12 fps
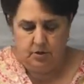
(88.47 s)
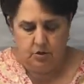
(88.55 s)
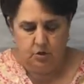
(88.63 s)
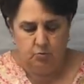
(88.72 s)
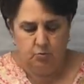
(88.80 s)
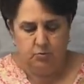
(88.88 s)

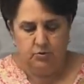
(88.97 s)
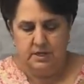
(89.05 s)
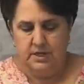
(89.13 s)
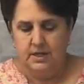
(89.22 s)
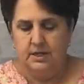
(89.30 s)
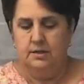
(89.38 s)
you will
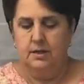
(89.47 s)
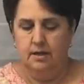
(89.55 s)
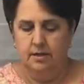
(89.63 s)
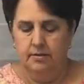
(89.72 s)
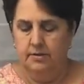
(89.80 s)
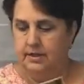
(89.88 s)
need
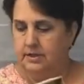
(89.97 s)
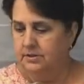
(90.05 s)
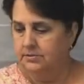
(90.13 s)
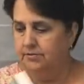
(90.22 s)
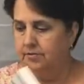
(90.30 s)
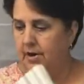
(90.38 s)
these
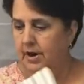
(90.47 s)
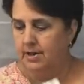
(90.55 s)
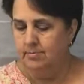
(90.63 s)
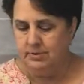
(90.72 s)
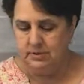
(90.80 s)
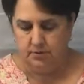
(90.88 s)

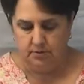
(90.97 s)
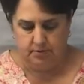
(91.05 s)
frames,